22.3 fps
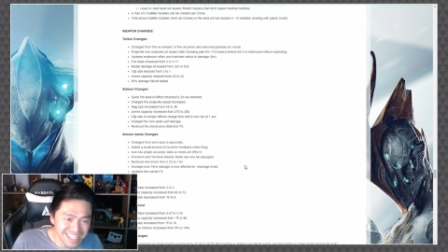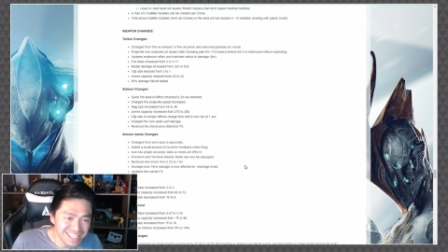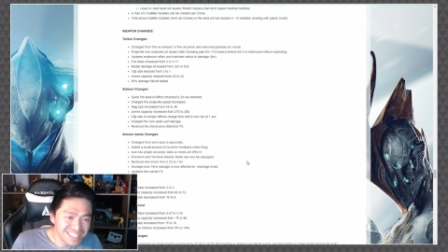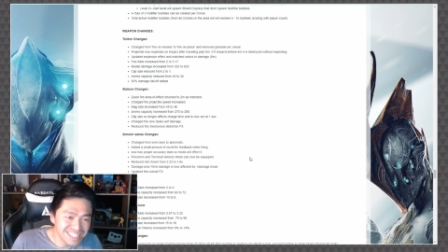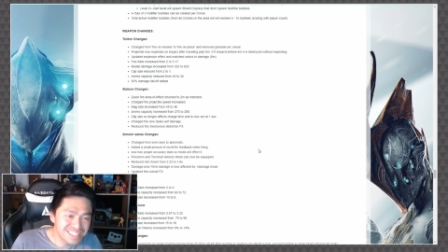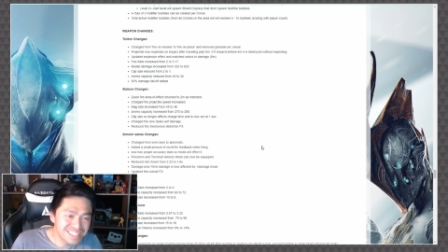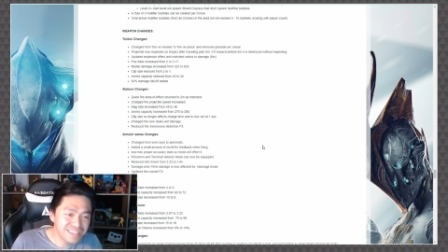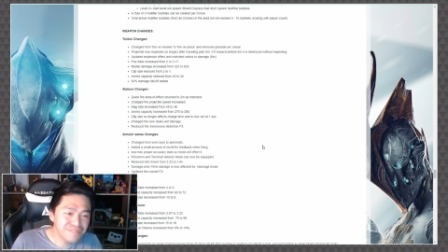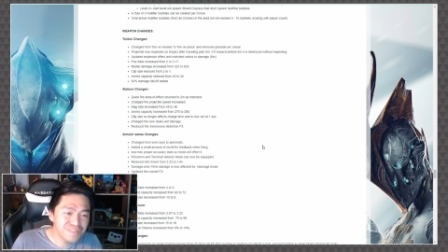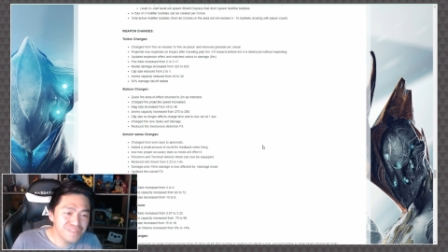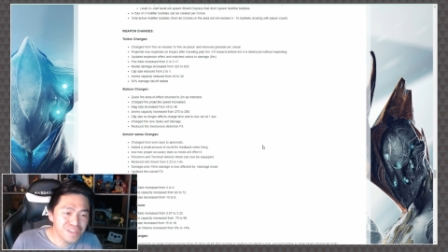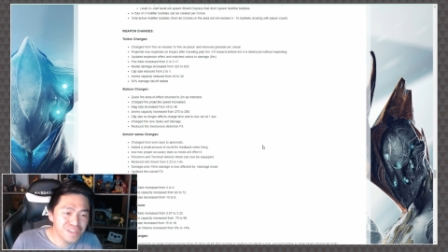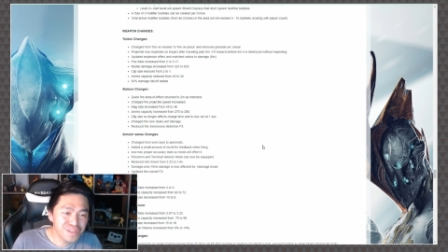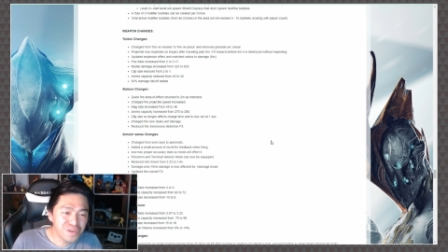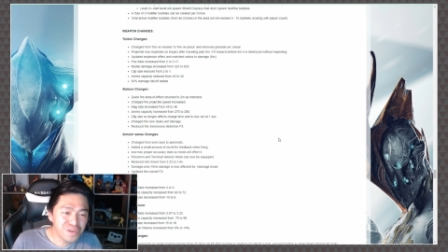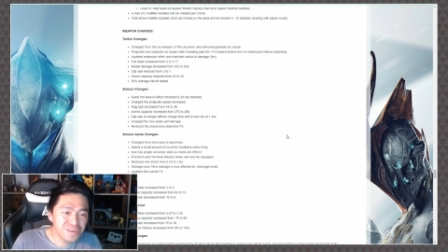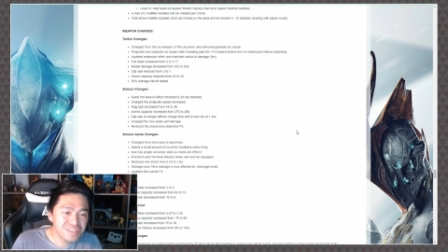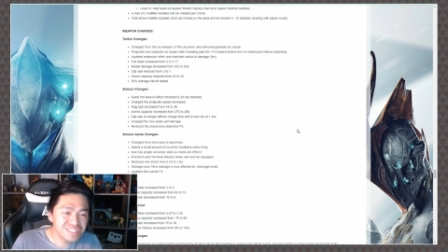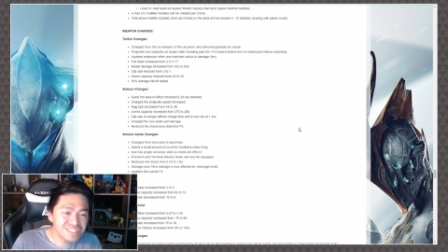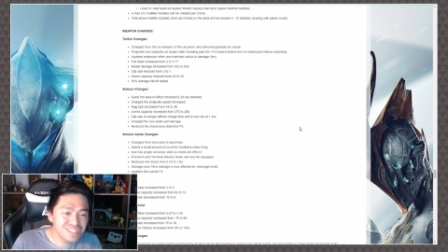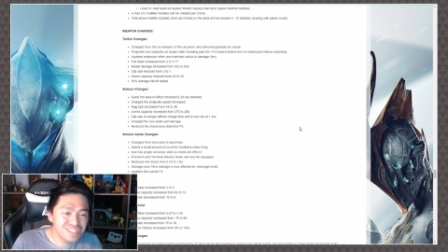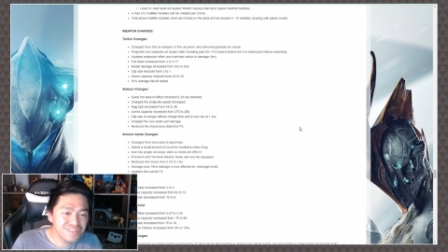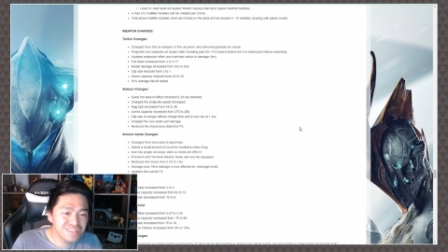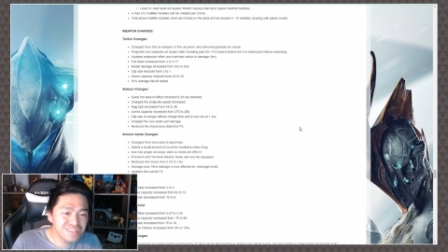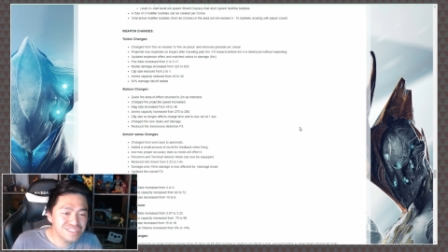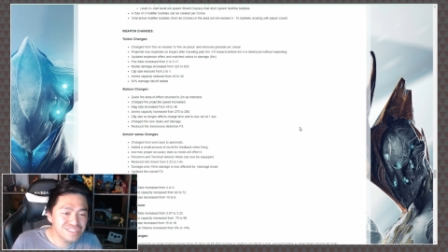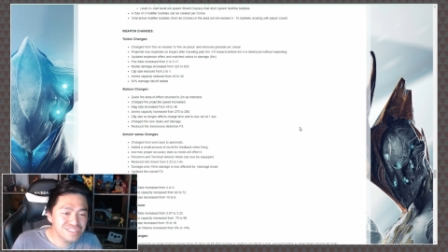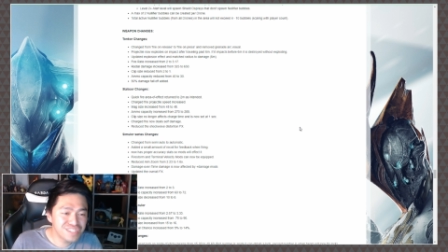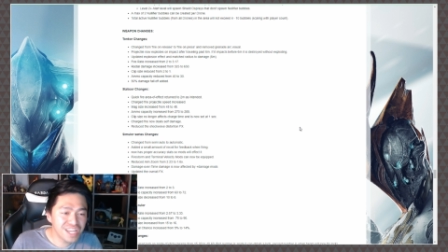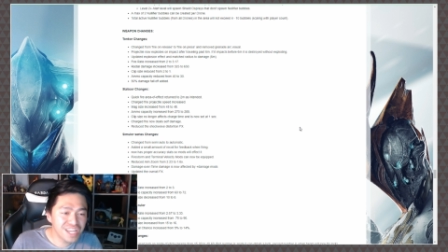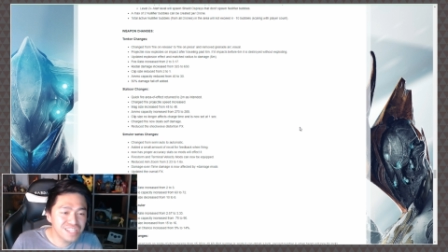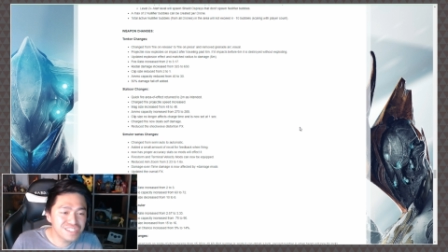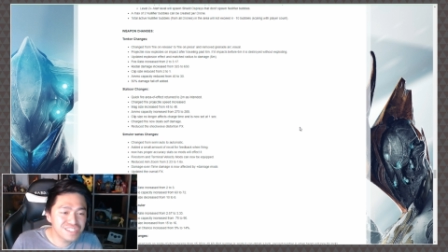Simulor
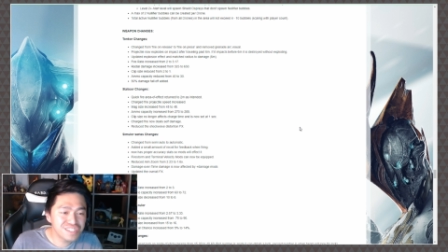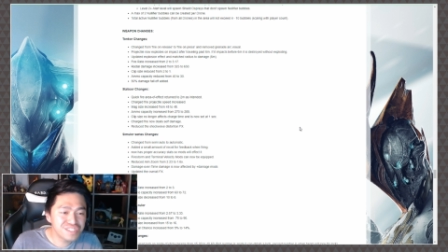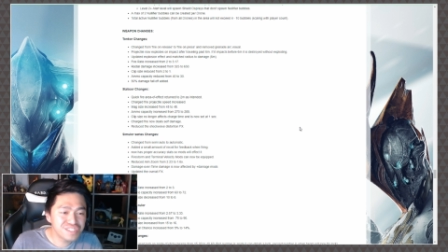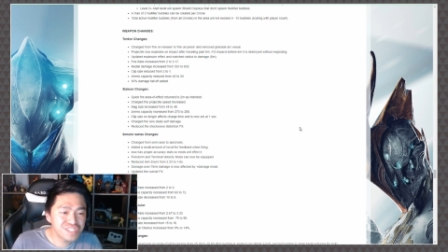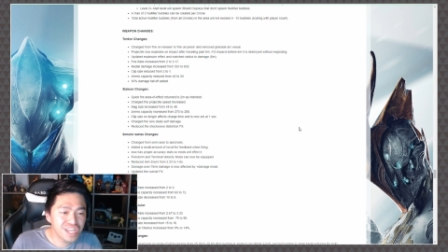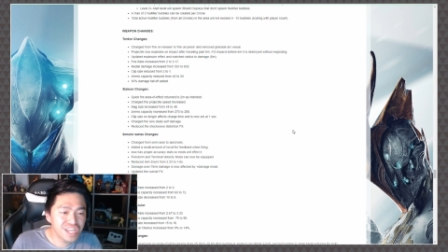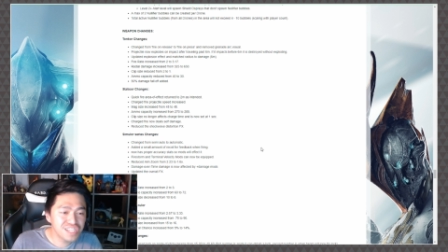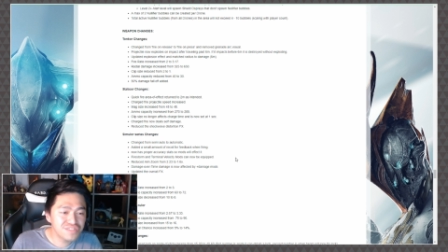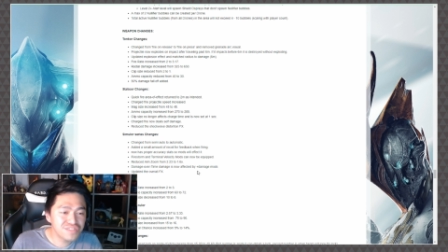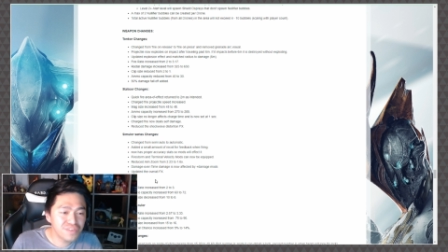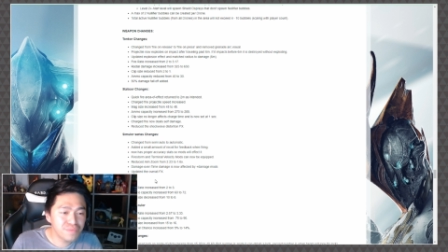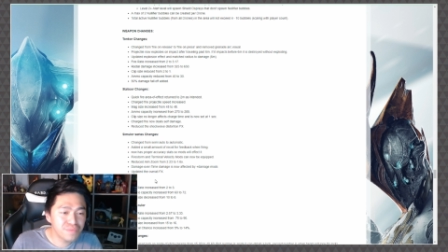series changes changed